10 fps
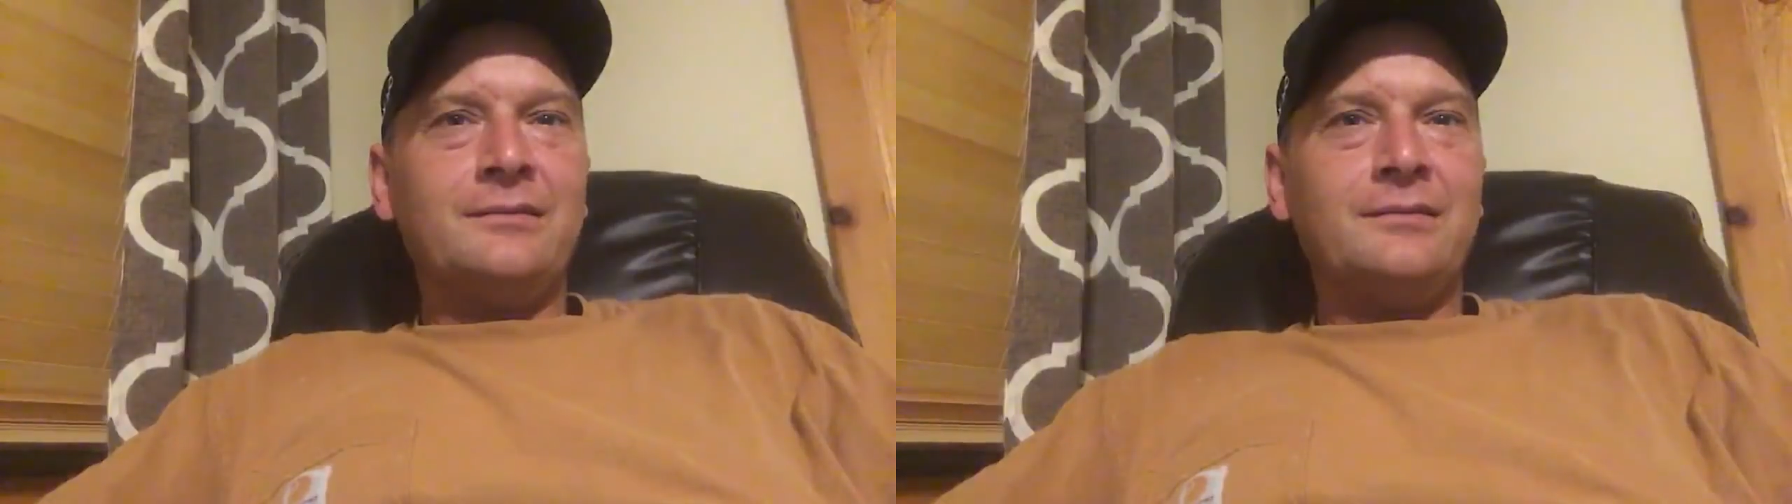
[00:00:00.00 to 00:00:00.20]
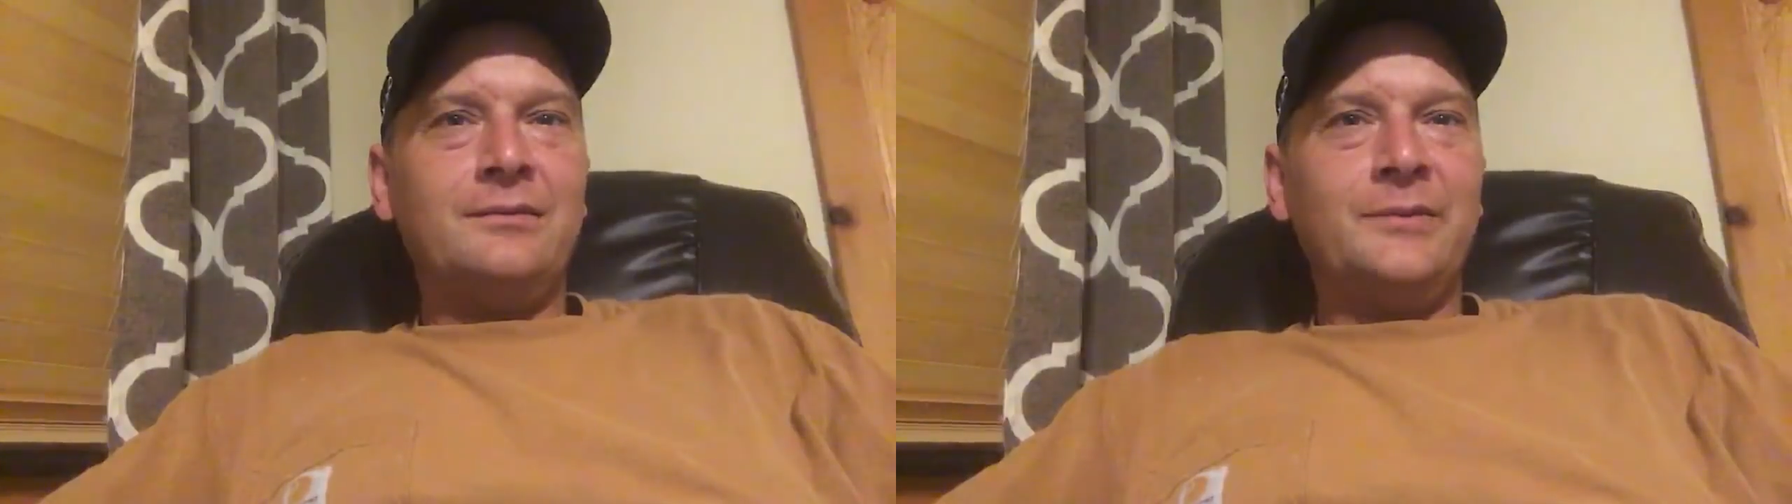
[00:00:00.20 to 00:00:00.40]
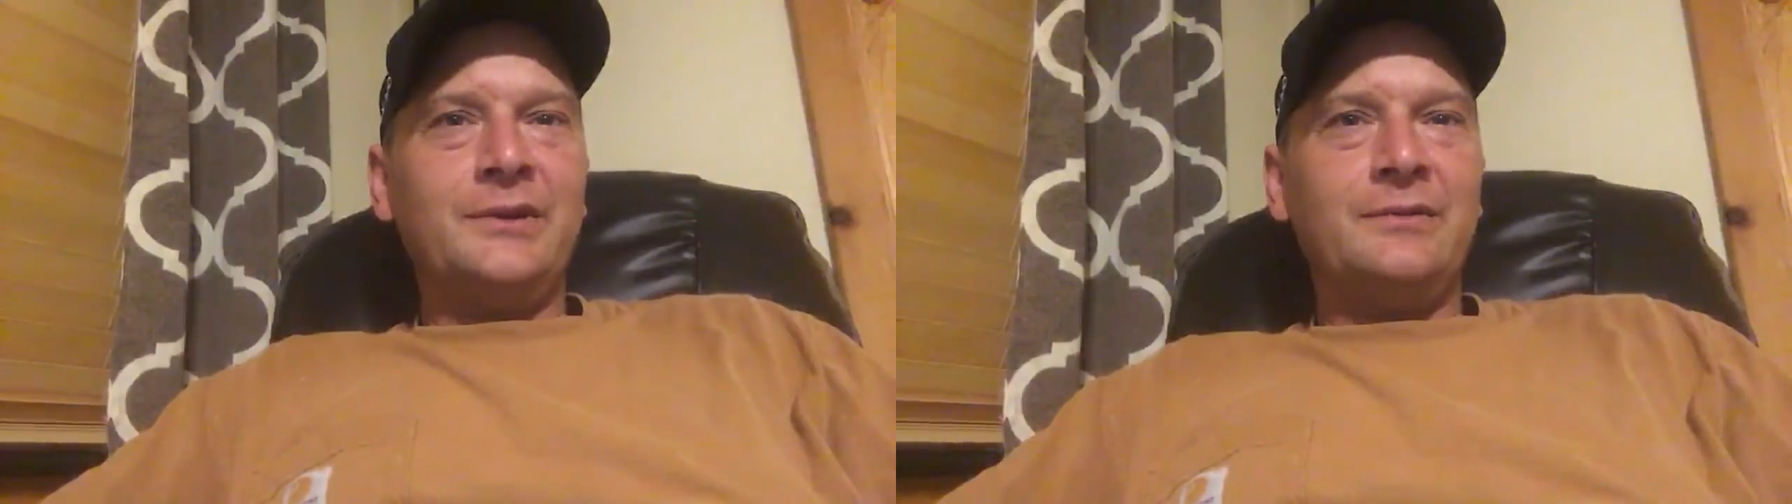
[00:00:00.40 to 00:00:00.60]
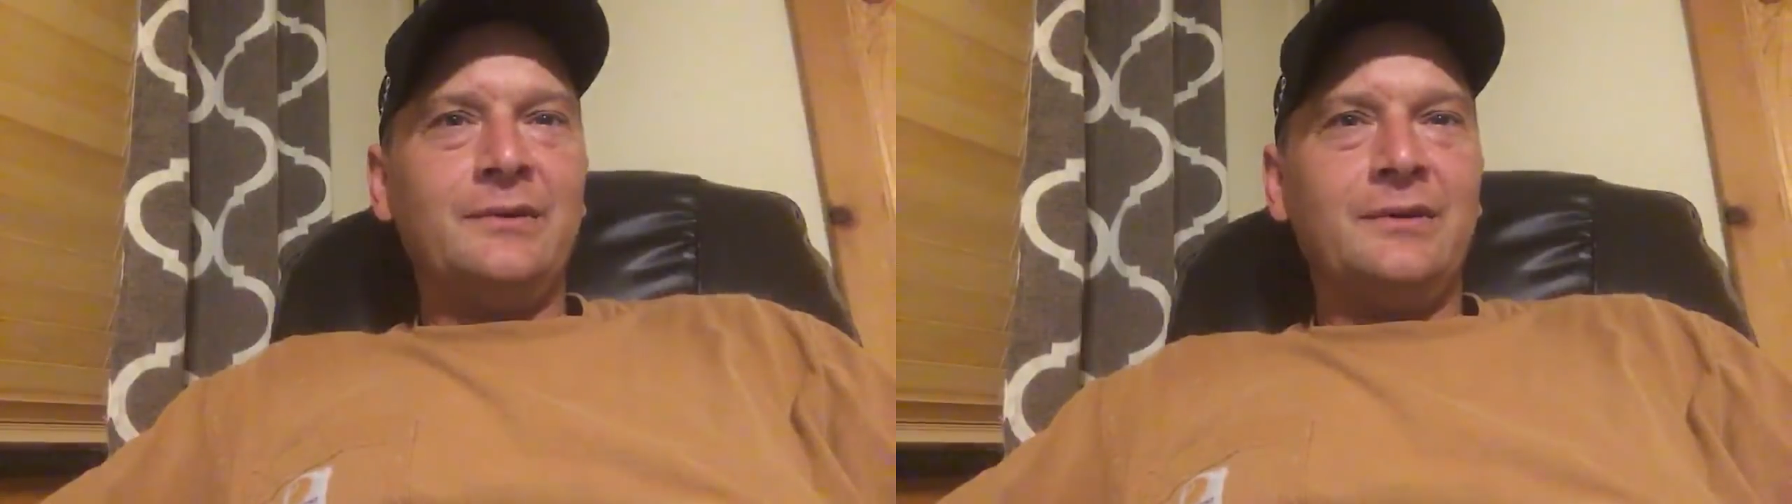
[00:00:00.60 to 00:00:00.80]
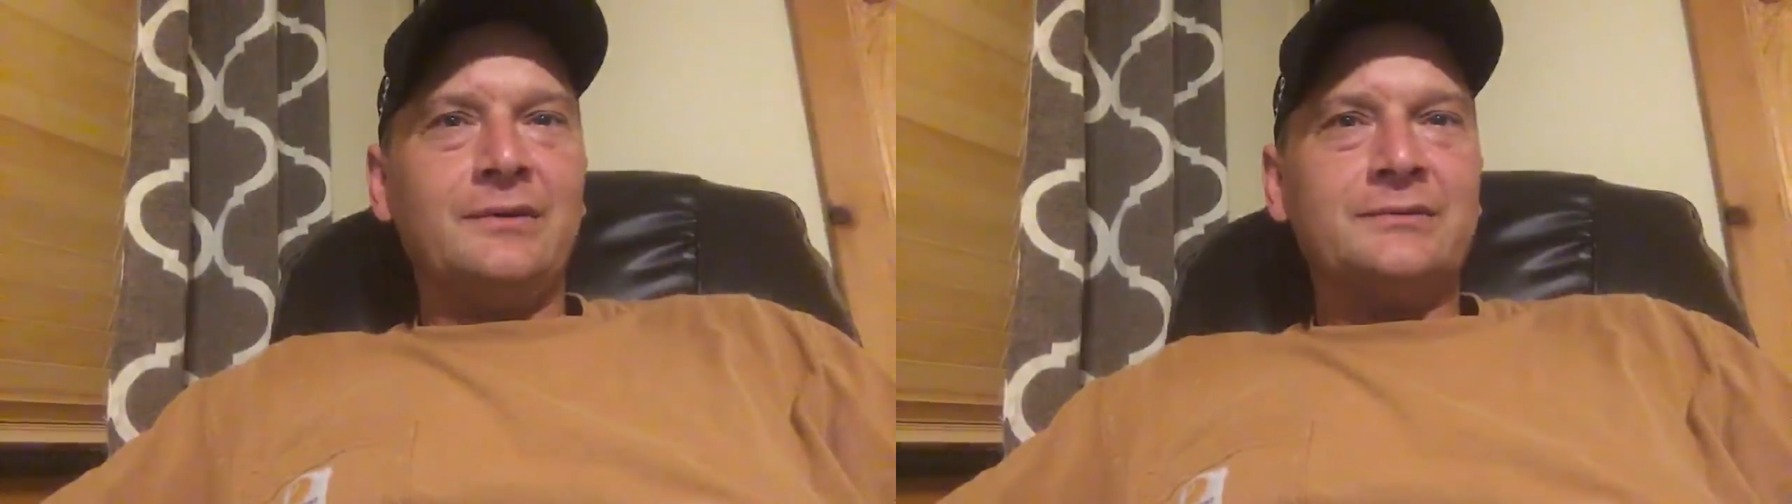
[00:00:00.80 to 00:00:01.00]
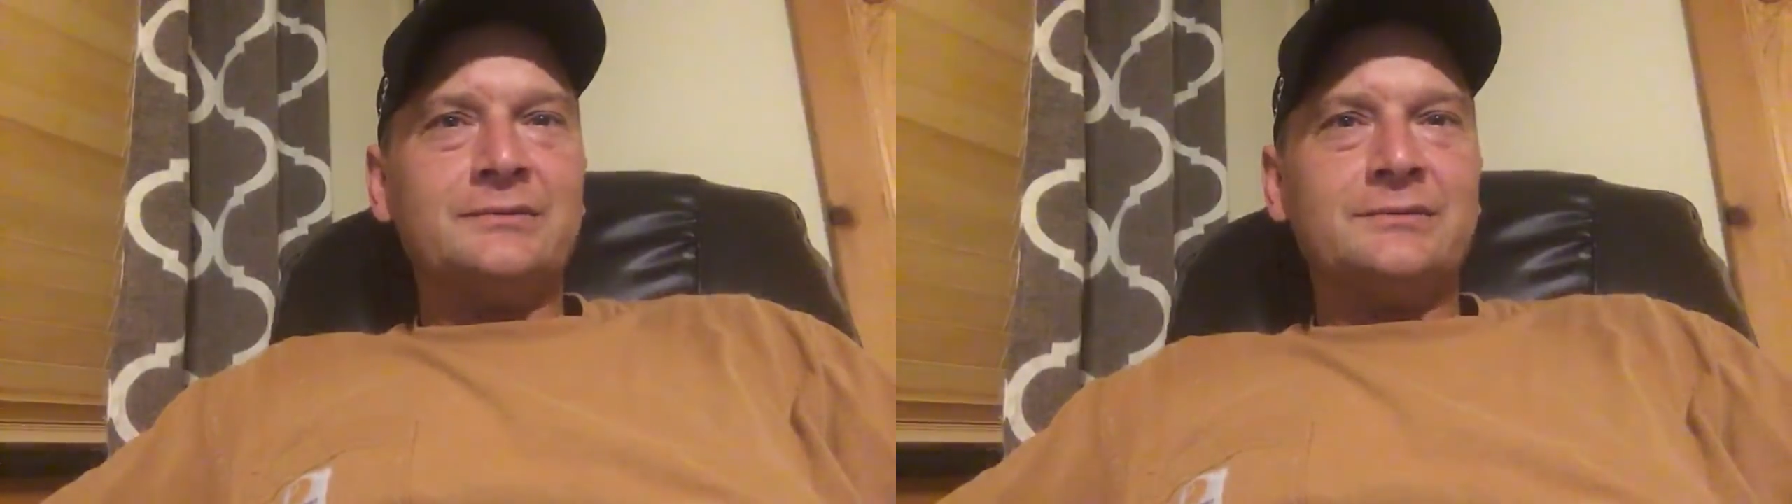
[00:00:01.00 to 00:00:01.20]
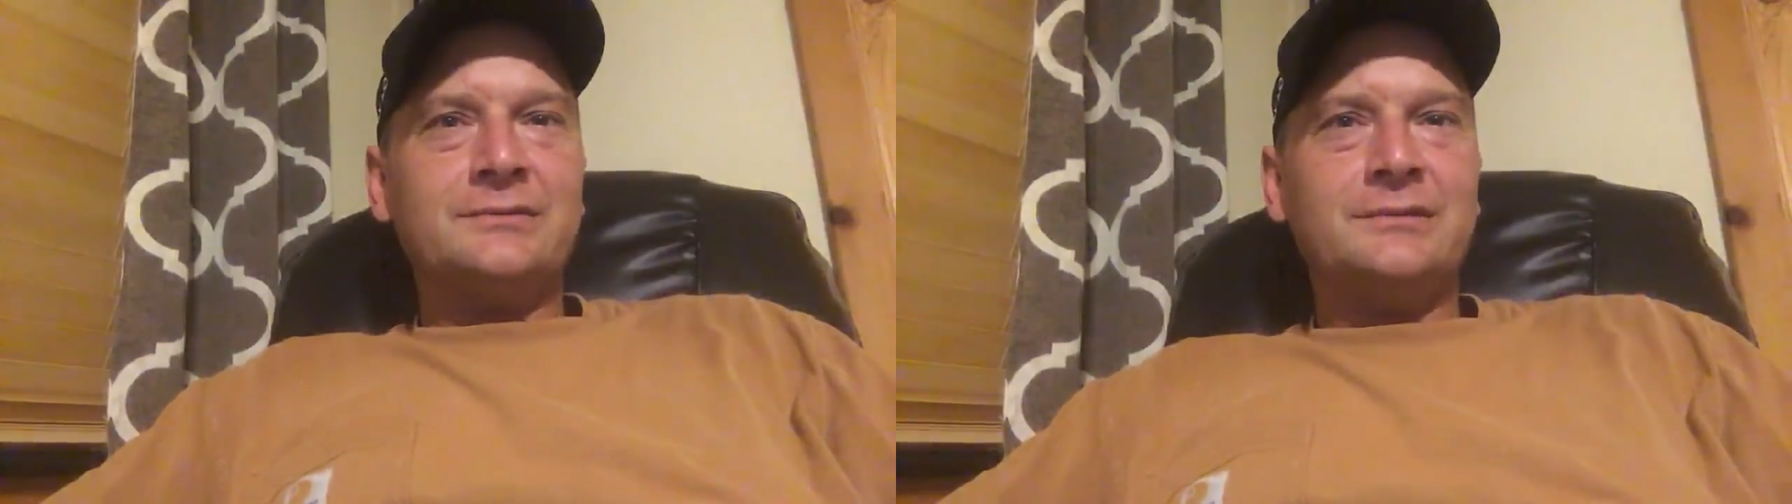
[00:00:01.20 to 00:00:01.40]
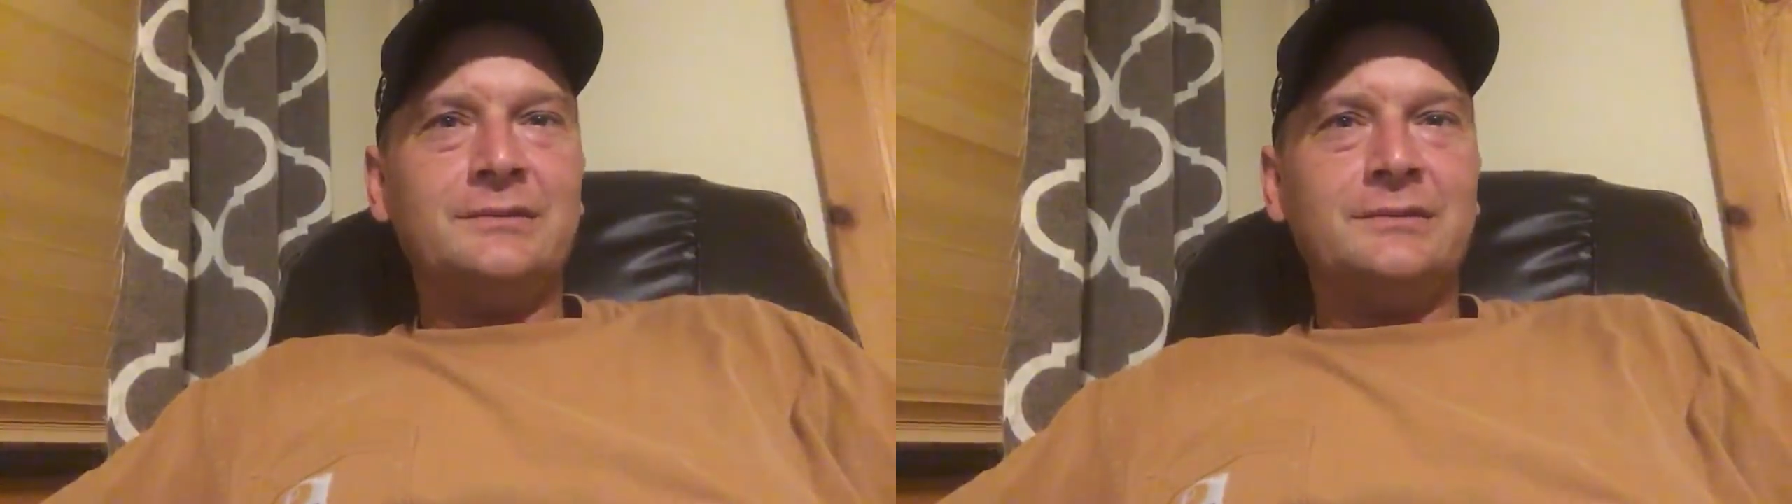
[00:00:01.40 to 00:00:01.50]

Too many rocks,